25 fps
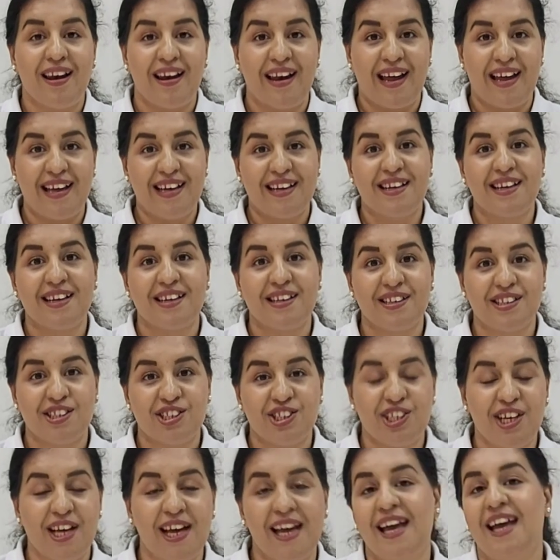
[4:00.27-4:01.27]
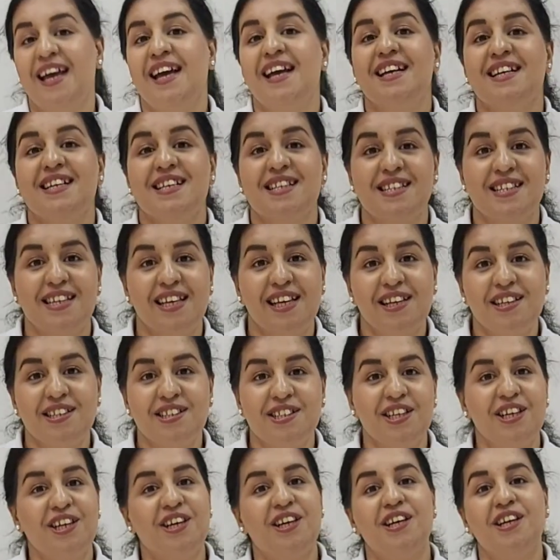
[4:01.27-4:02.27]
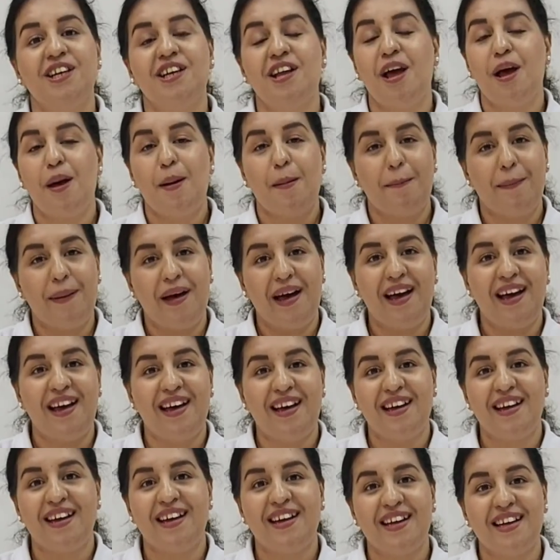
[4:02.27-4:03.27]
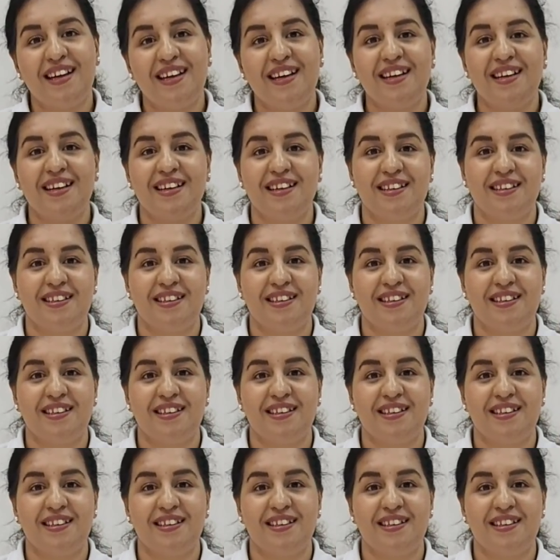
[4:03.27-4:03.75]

like and share. See you soon. Bye.